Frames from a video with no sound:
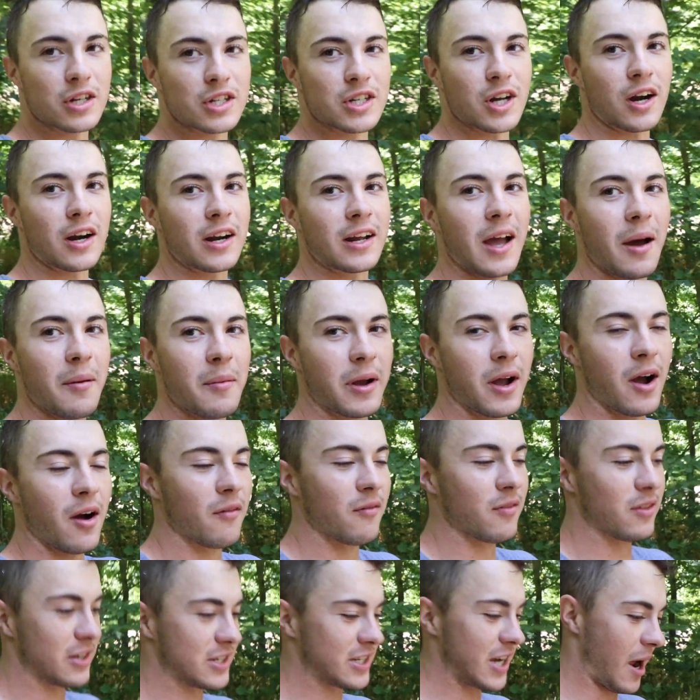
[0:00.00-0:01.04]
started coming
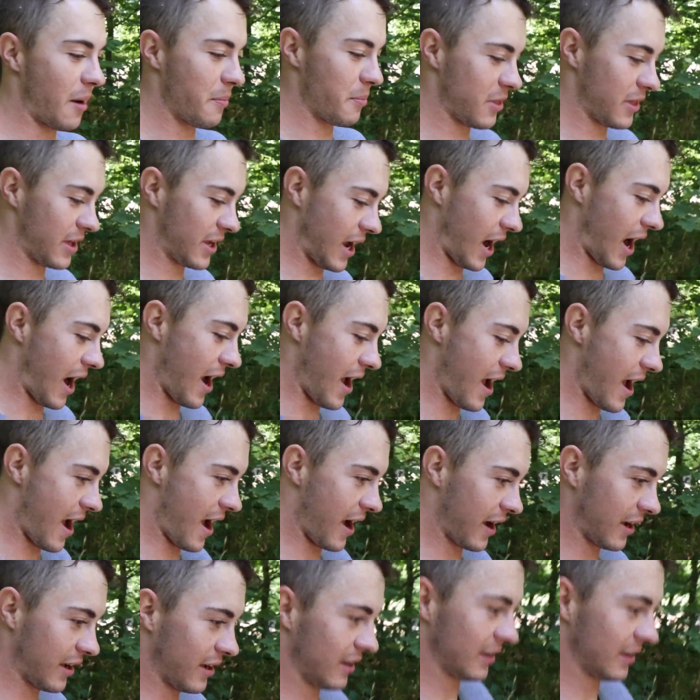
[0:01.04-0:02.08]
over the top of the kayak,